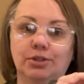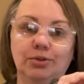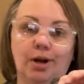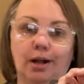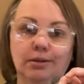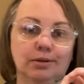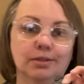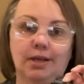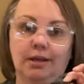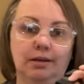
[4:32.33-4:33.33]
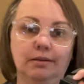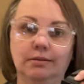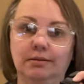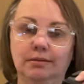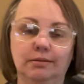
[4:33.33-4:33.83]
$2
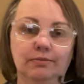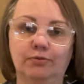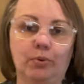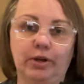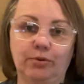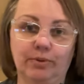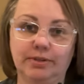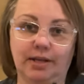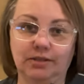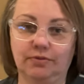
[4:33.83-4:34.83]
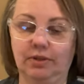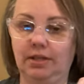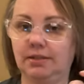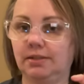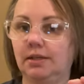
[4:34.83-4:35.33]
and 43 cents for
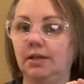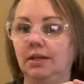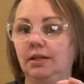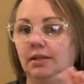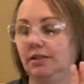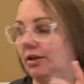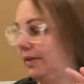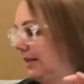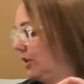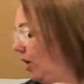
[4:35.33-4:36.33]
this. So that's